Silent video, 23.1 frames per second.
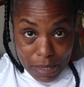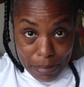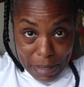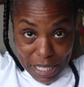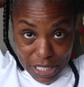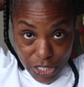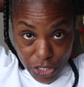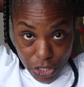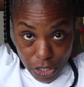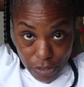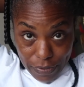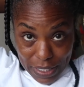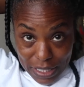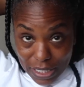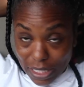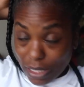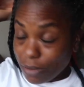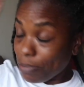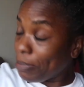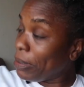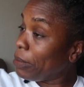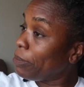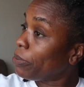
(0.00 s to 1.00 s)
the best service.
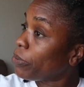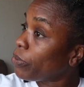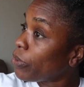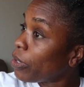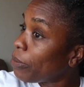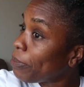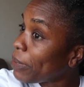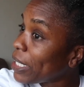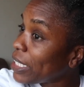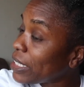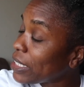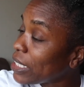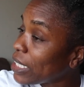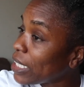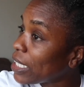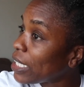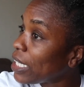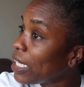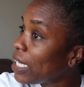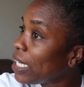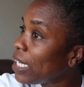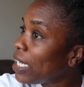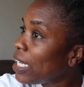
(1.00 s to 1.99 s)
People were
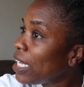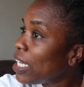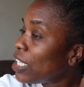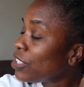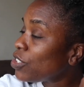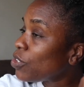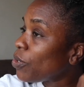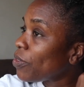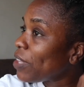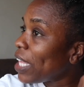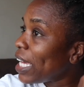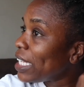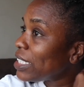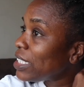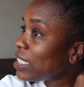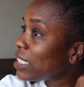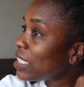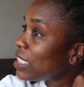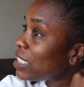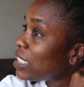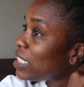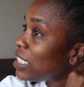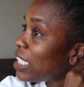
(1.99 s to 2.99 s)
amazing. So that's a
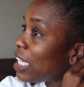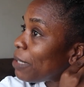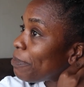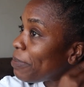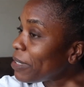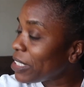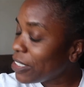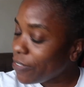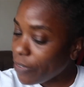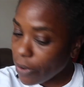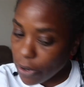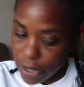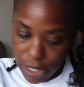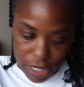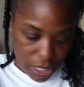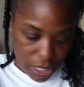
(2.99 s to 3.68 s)
good tip as far